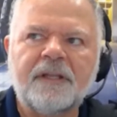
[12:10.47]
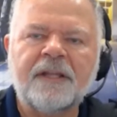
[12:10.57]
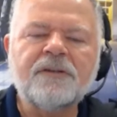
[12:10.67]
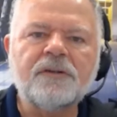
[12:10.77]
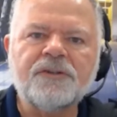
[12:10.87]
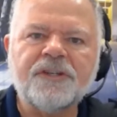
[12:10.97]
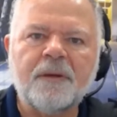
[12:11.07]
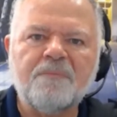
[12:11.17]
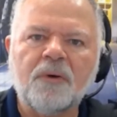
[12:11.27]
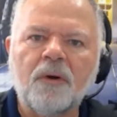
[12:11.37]

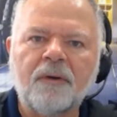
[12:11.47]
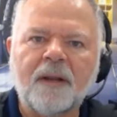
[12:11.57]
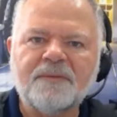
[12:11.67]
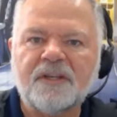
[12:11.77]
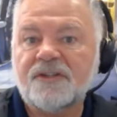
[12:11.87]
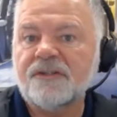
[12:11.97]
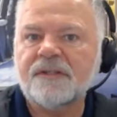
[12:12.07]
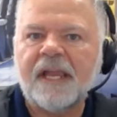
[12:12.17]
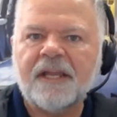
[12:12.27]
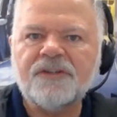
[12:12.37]
internship programs such
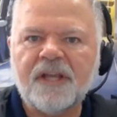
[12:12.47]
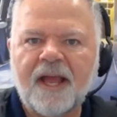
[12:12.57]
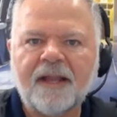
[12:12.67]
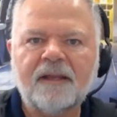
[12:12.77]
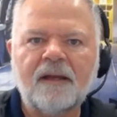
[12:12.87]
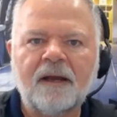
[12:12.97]
as AJAC.